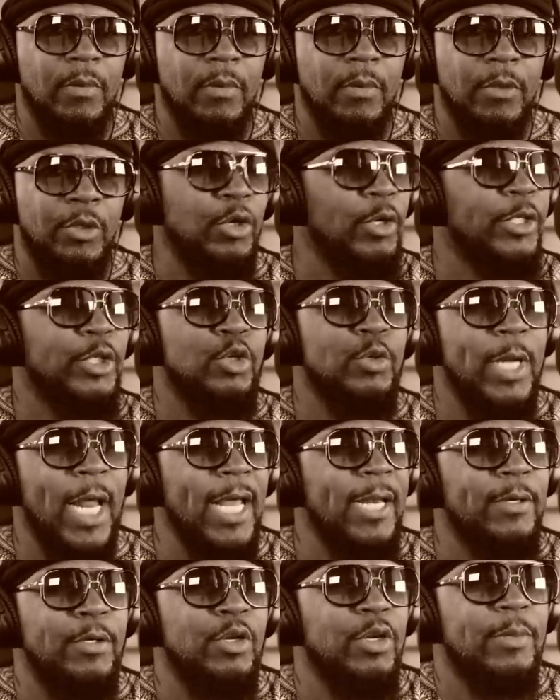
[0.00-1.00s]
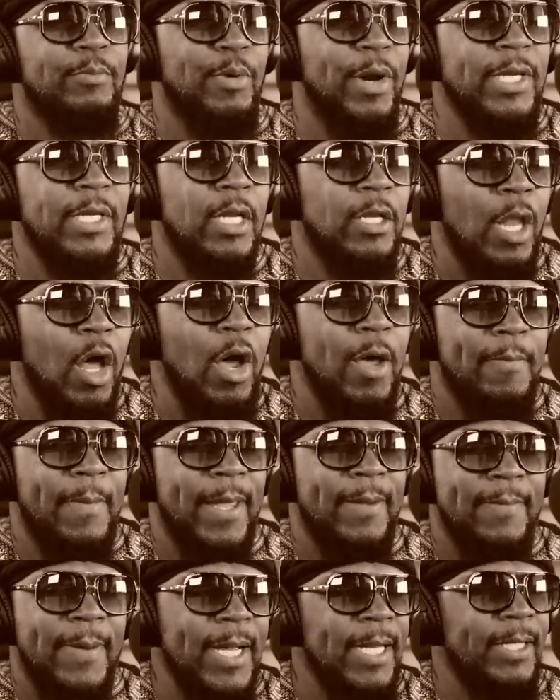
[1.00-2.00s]
You could do that, and you can break the law and make
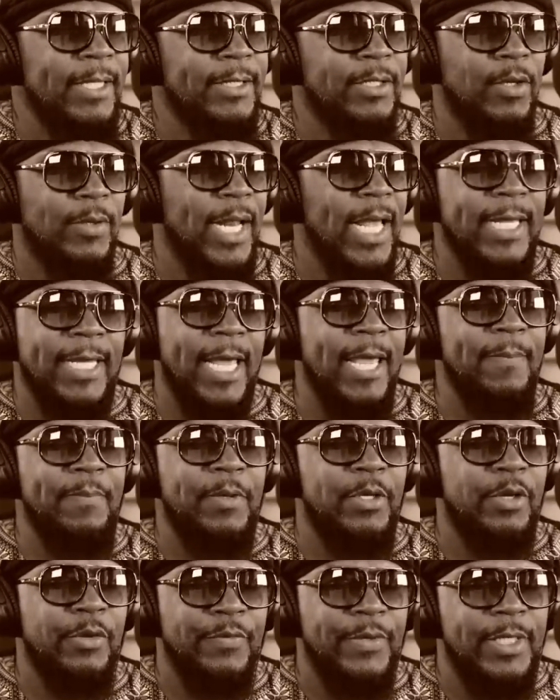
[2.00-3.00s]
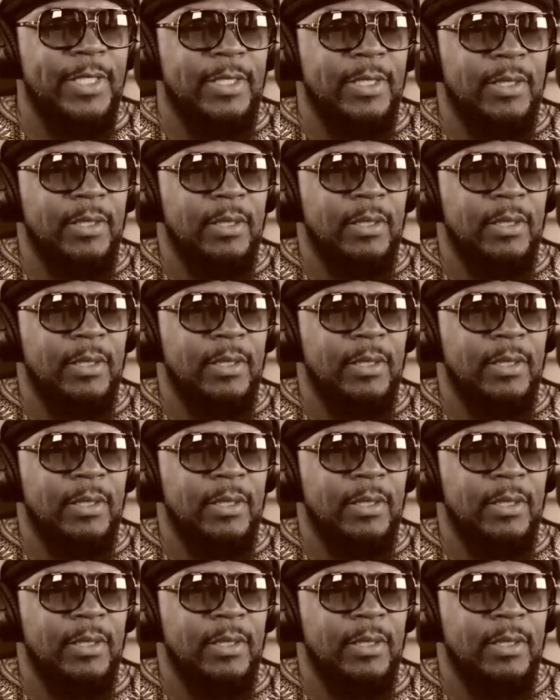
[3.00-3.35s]
money. So that can't be your reason.